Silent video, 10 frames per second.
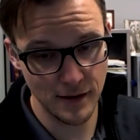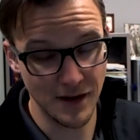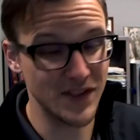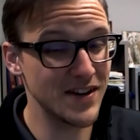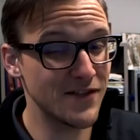
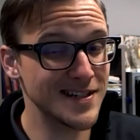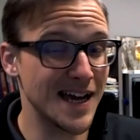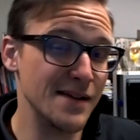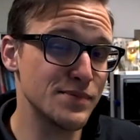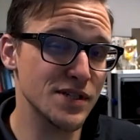of the different
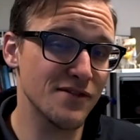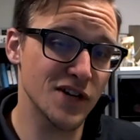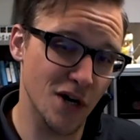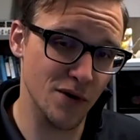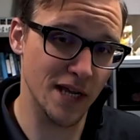types of
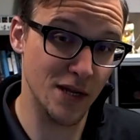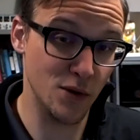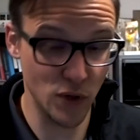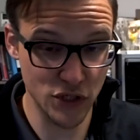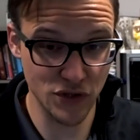coding in
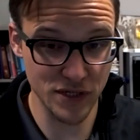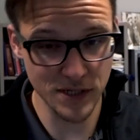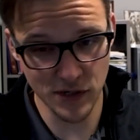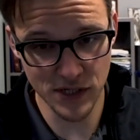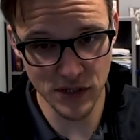which the
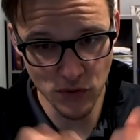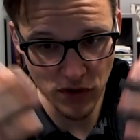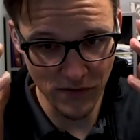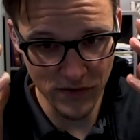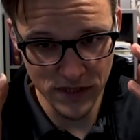central
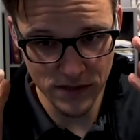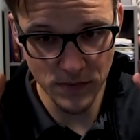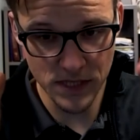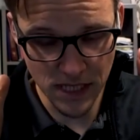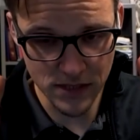nervous system,
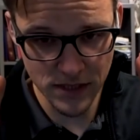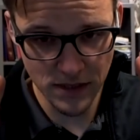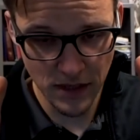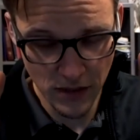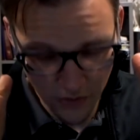the cells, and
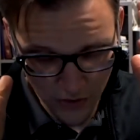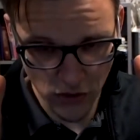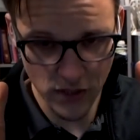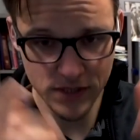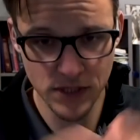the
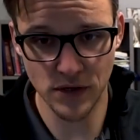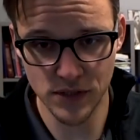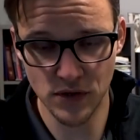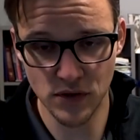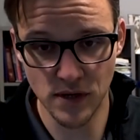neurons in your
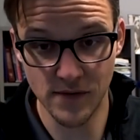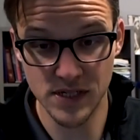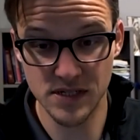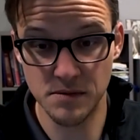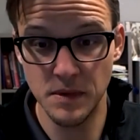central nervous
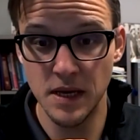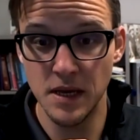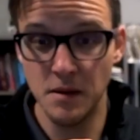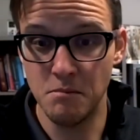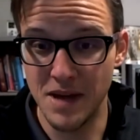system
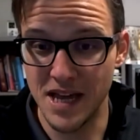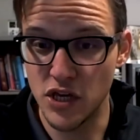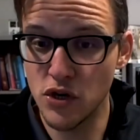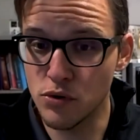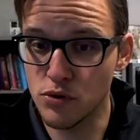may
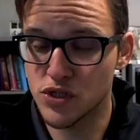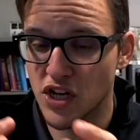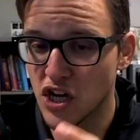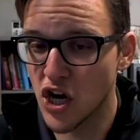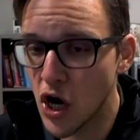use to
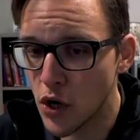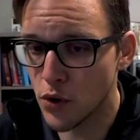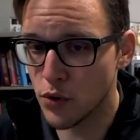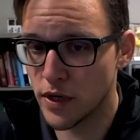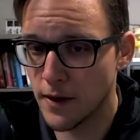
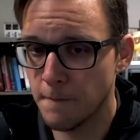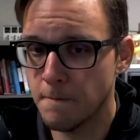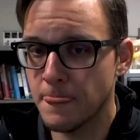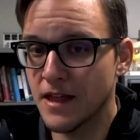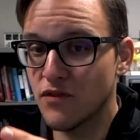code
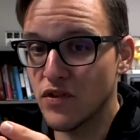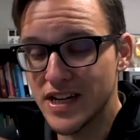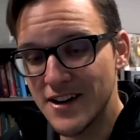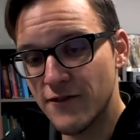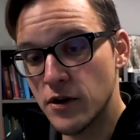for the
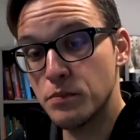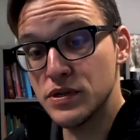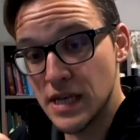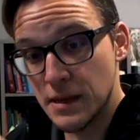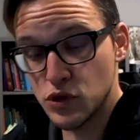different
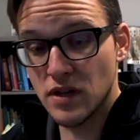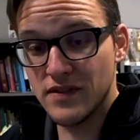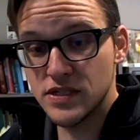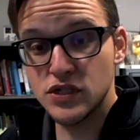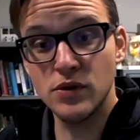perceptual
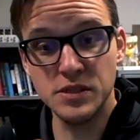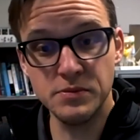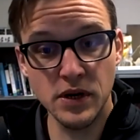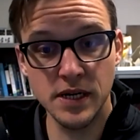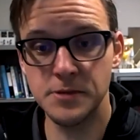events you
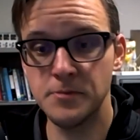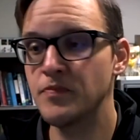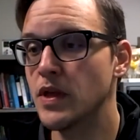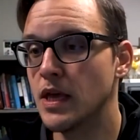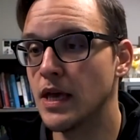experience
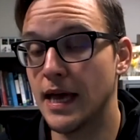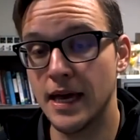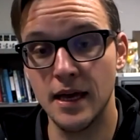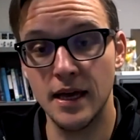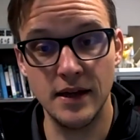
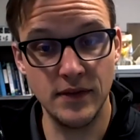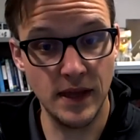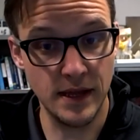and